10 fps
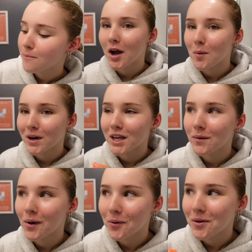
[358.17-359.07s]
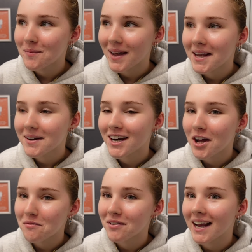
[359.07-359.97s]
I'll bring you along with me and
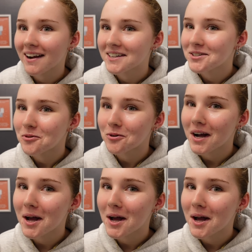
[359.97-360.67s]
hopefully I can talk